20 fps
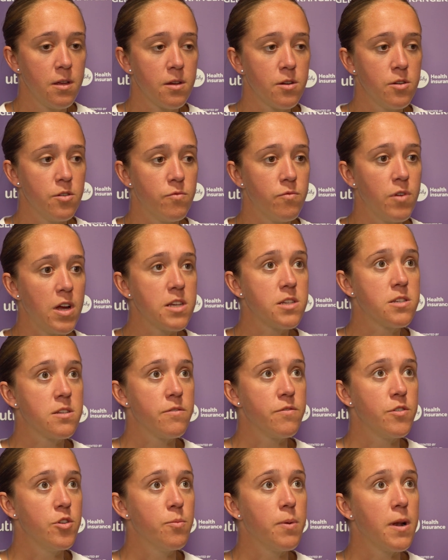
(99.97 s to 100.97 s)
could rest a
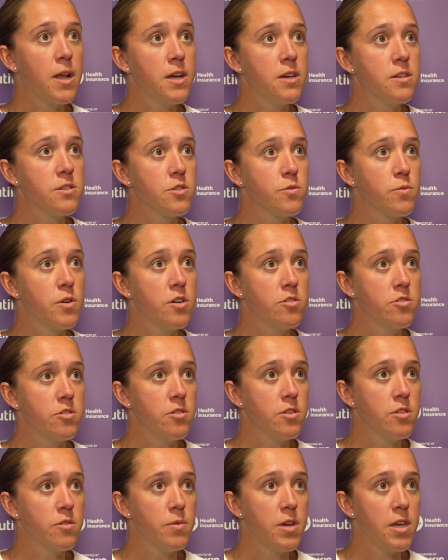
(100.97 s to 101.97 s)
few players as well
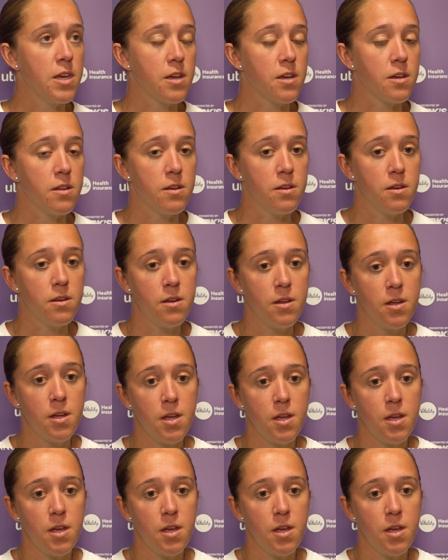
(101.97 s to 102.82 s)
during the week and